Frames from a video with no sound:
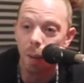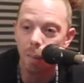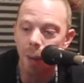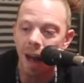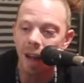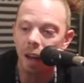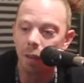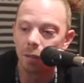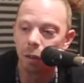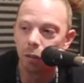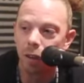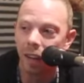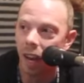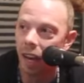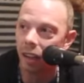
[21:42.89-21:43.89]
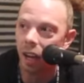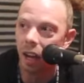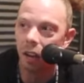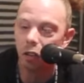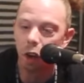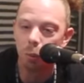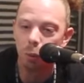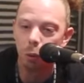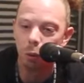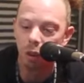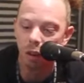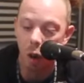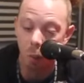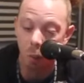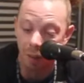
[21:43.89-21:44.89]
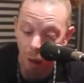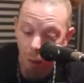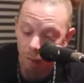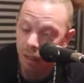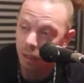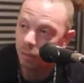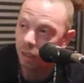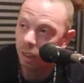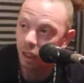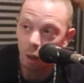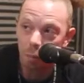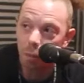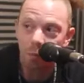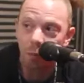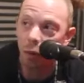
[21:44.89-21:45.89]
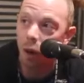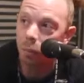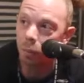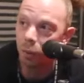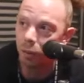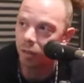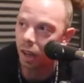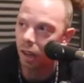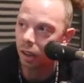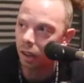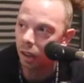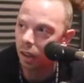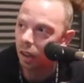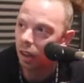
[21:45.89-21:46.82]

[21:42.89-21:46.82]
but my love for reggae and dancehall music come when I was living in Kent before I moved there.